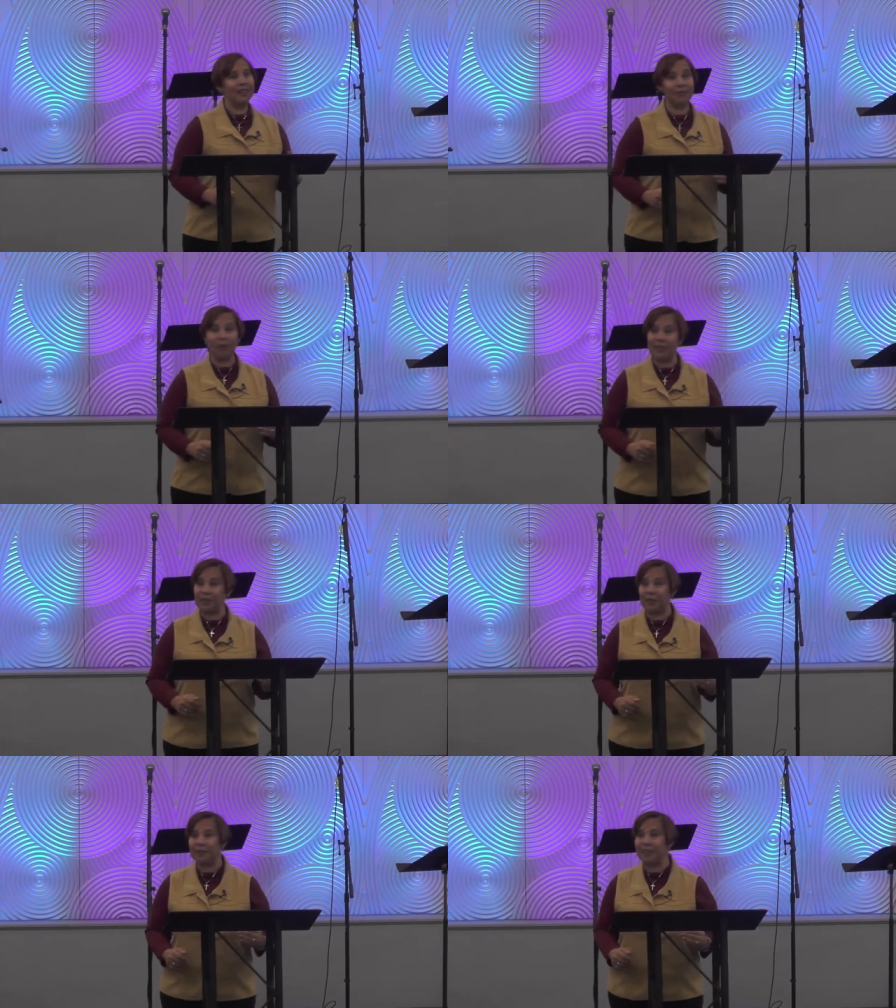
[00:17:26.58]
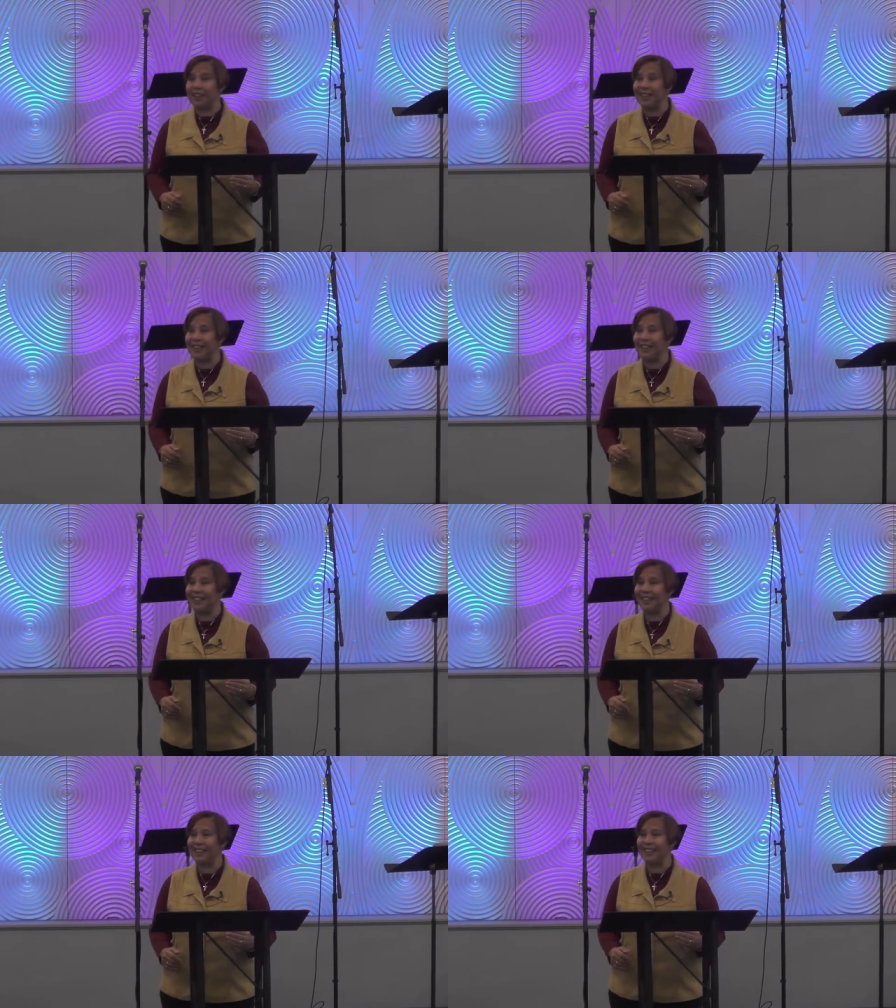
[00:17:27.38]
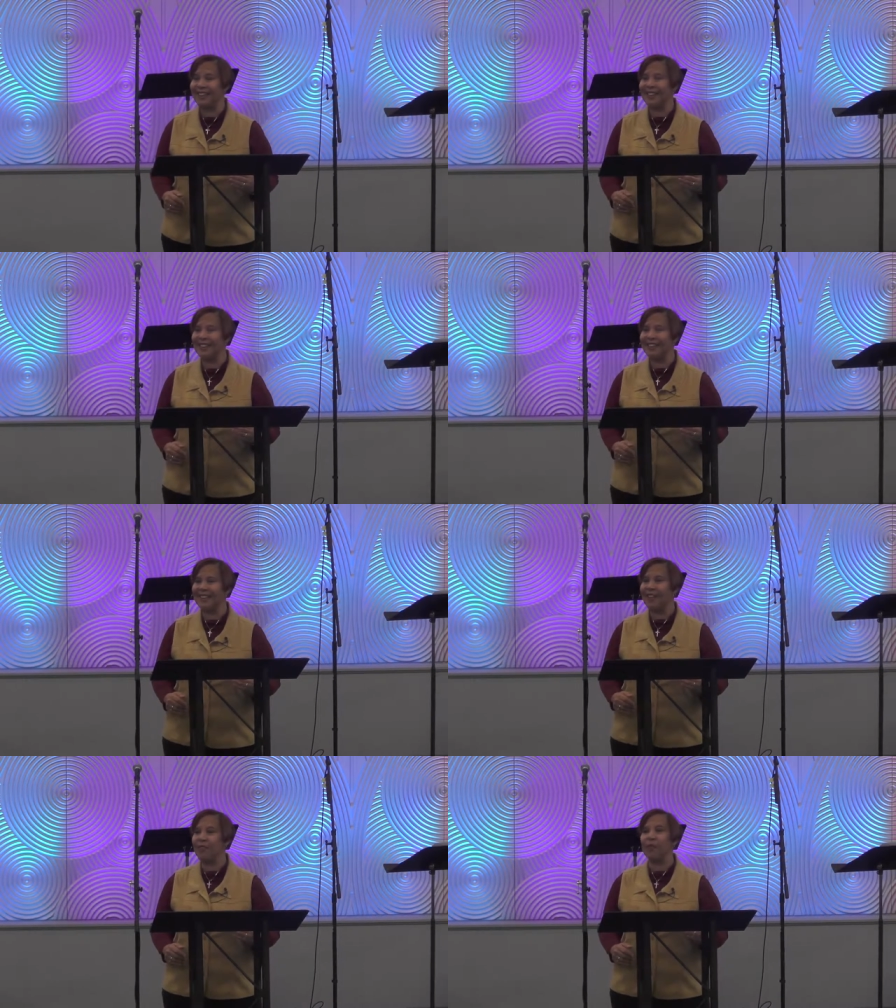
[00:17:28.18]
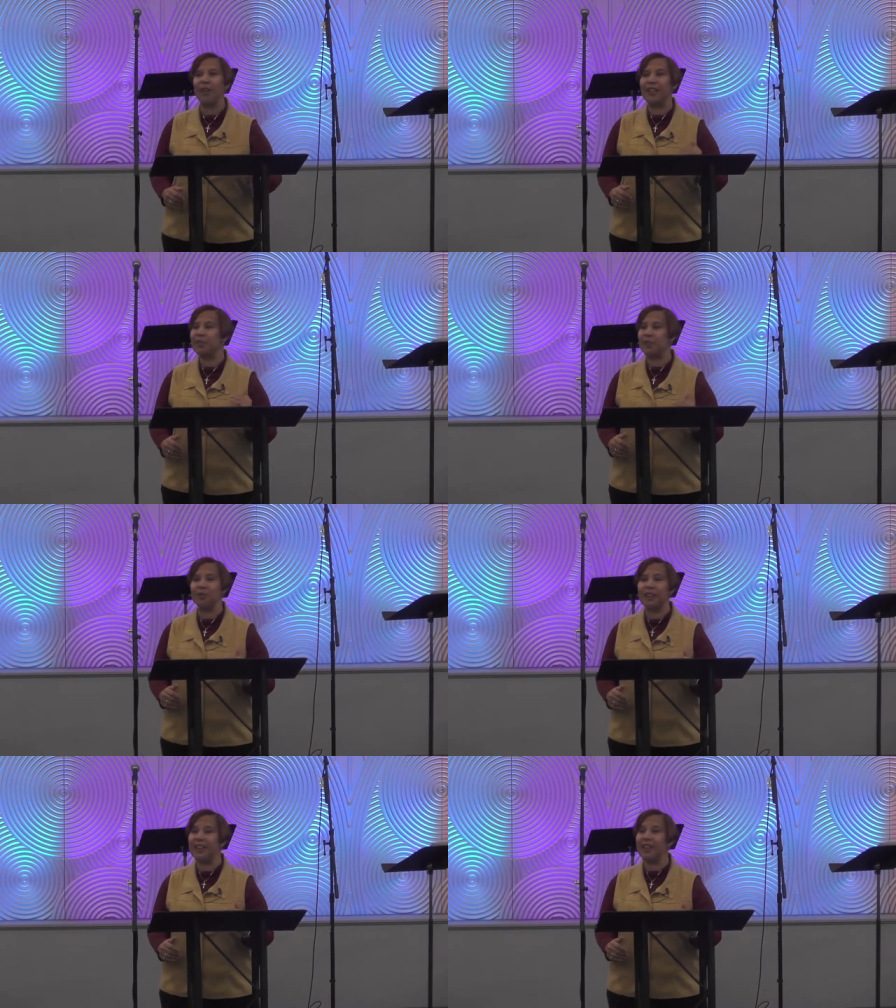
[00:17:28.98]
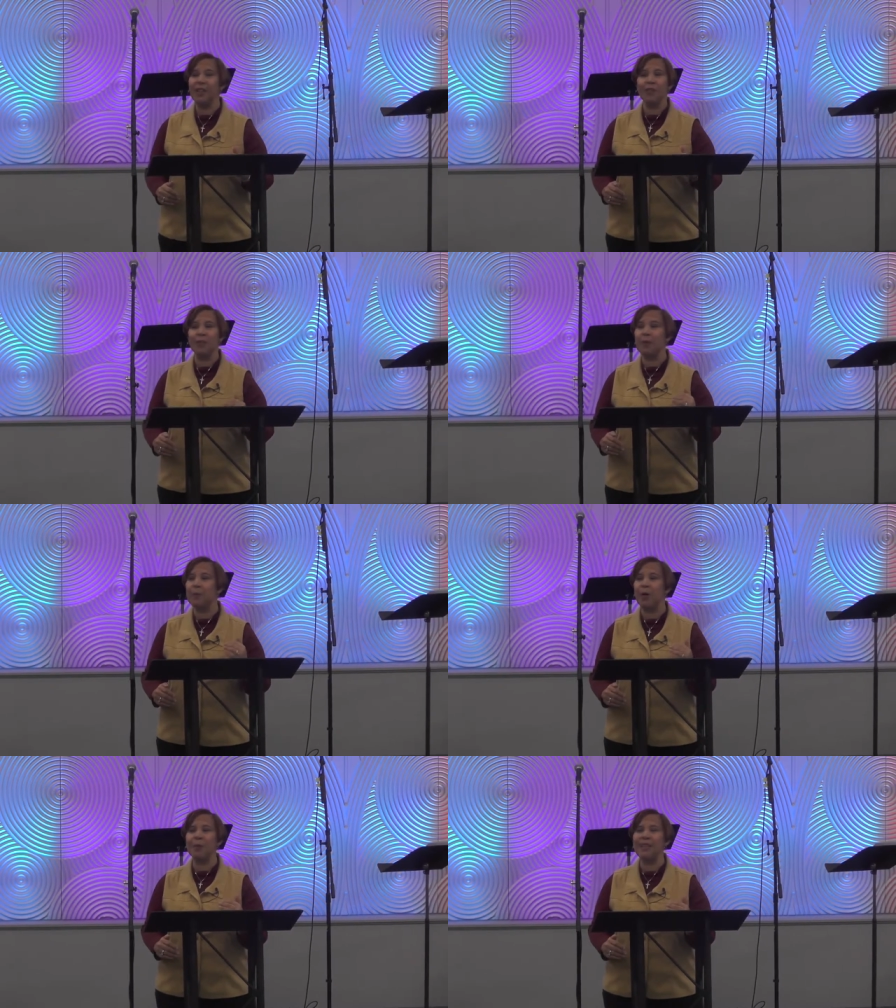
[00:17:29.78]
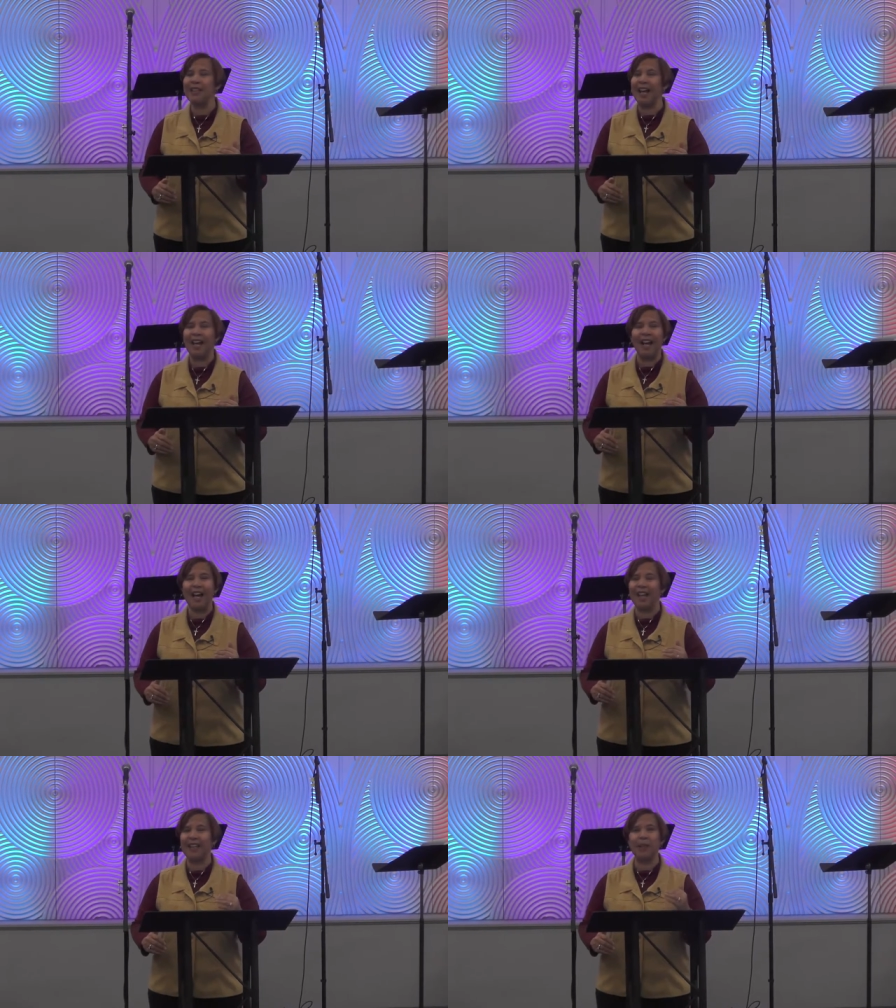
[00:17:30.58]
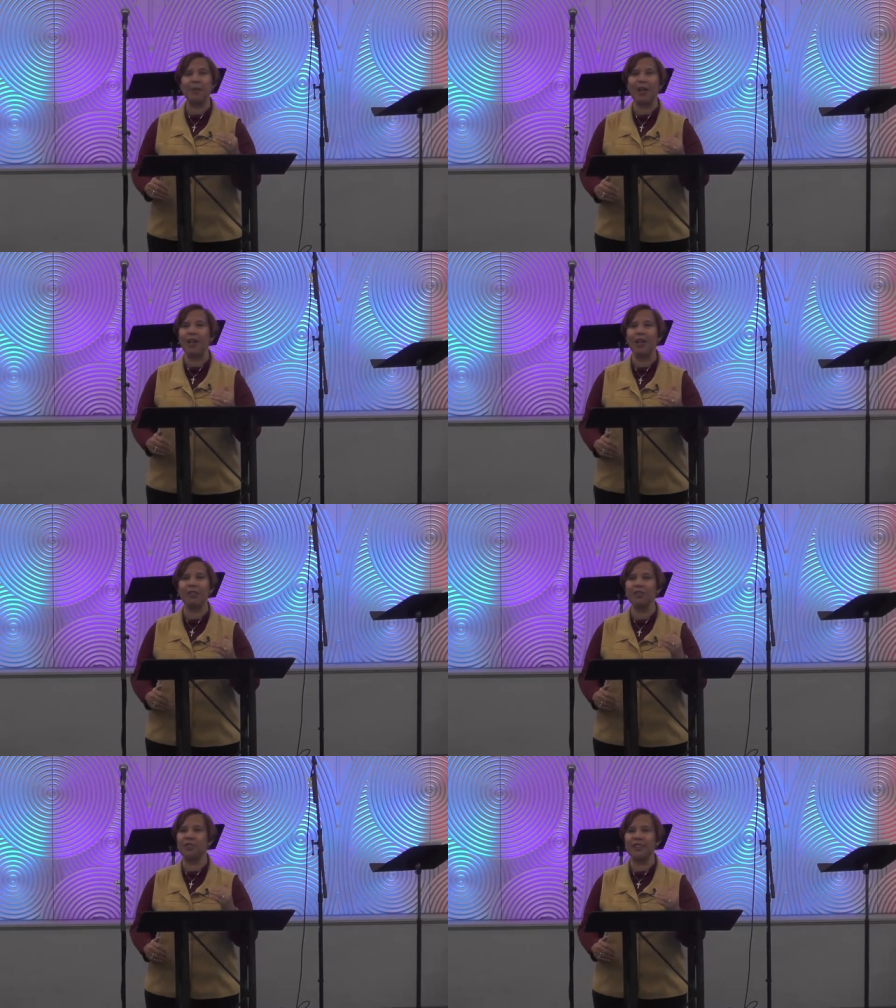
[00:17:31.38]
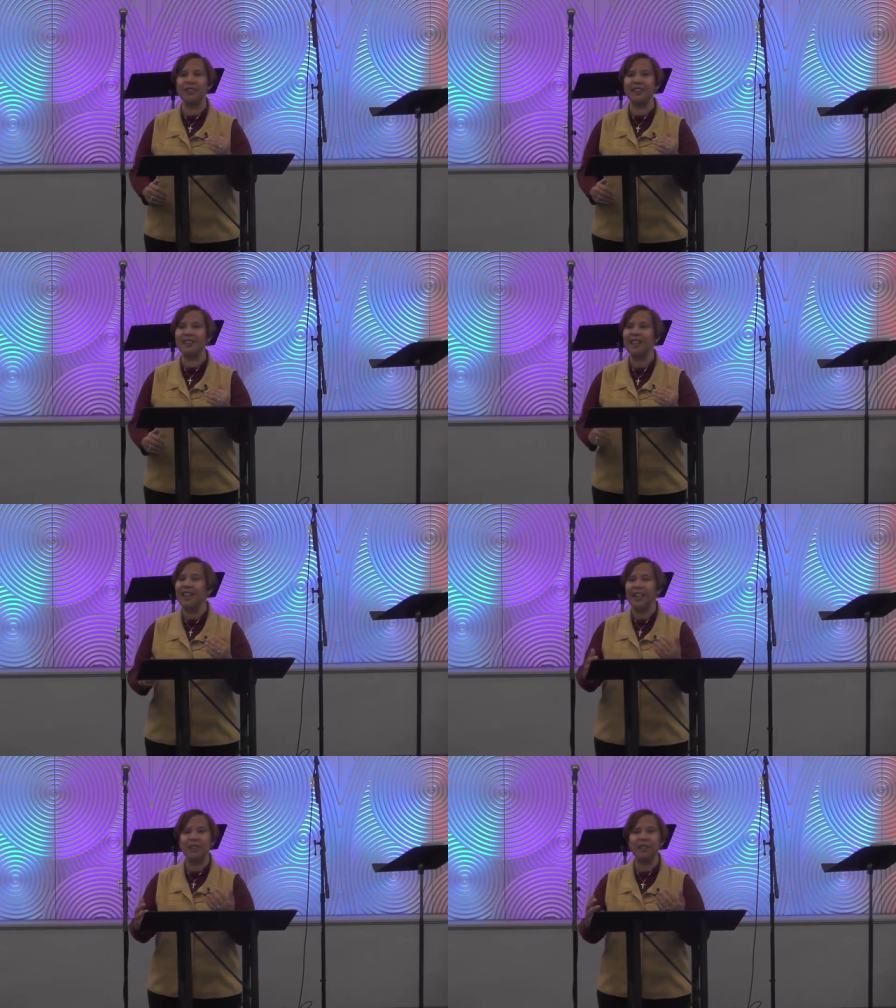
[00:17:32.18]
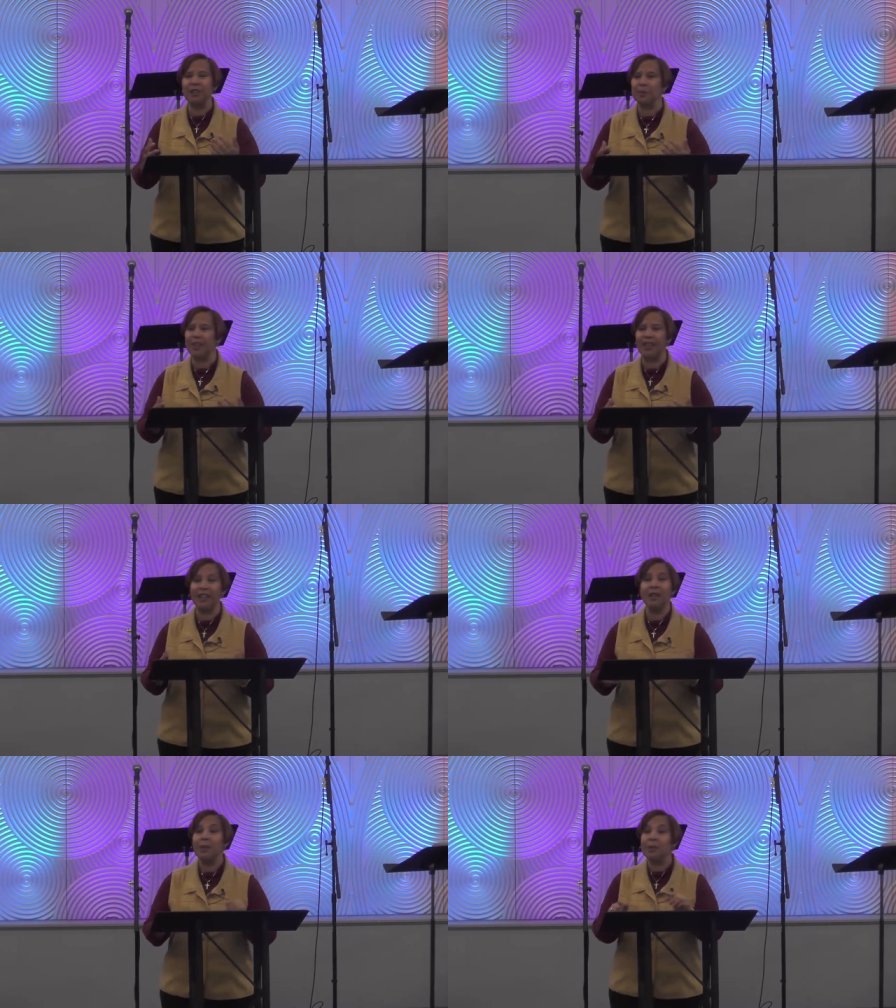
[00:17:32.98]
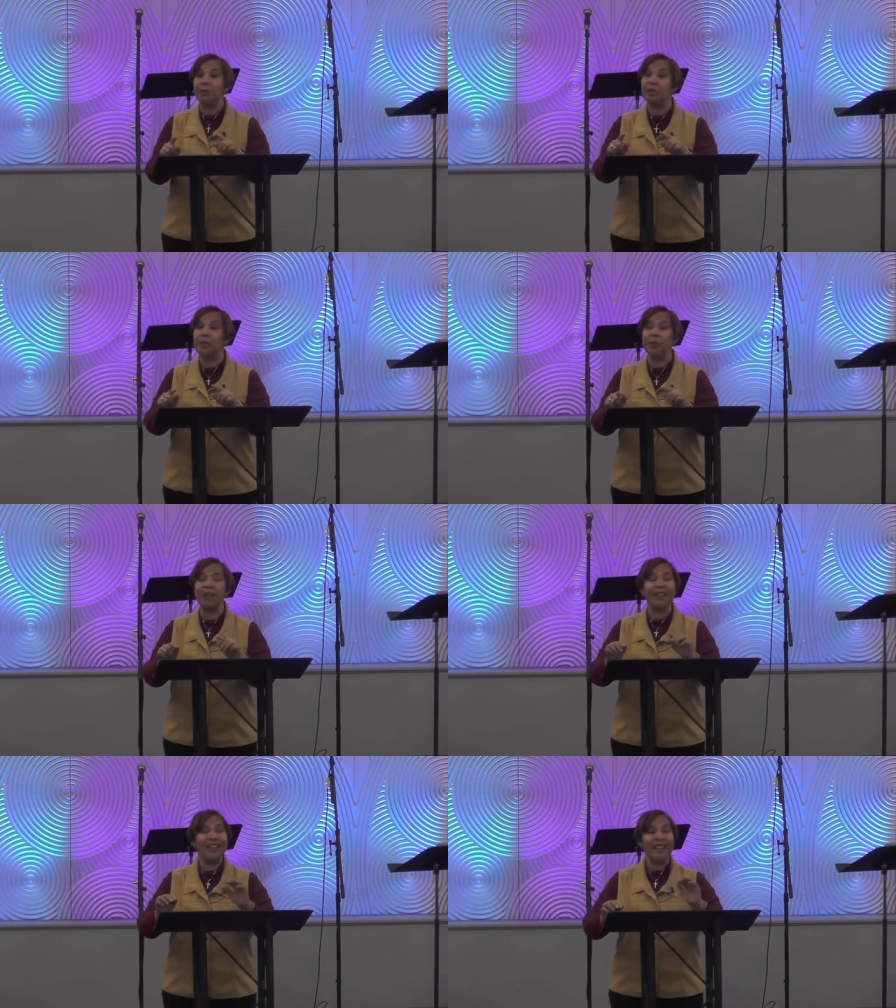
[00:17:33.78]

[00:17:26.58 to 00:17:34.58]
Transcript: for eternity. For eternity, from the moment I gave my heart to Jesus, He took me in. But you know what?